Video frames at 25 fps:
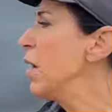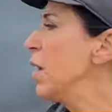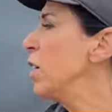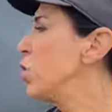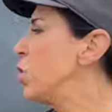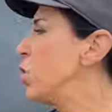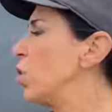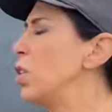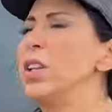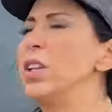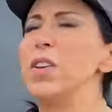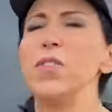So
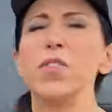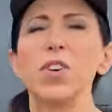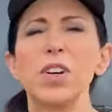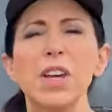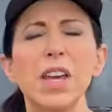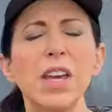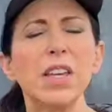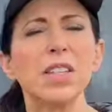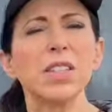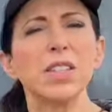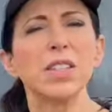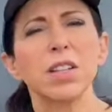you can leave your
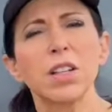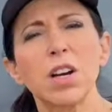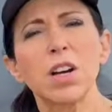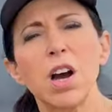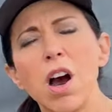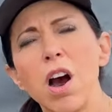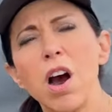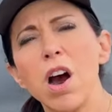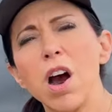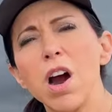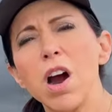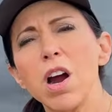keys in the
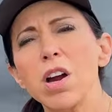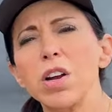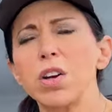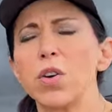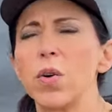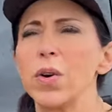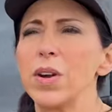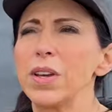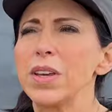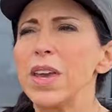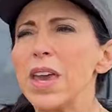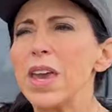car, you're
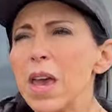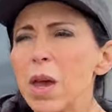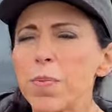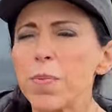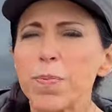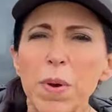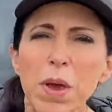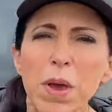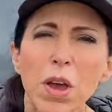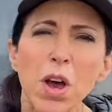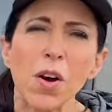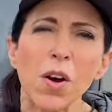going
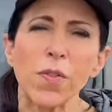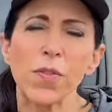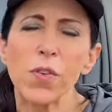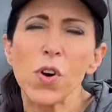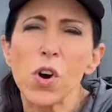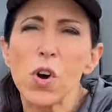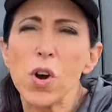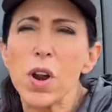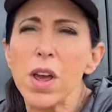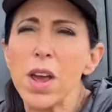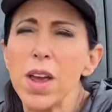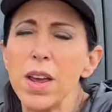camping,
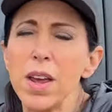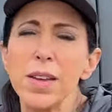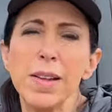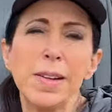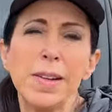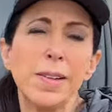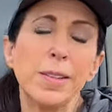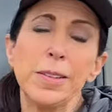off-roading,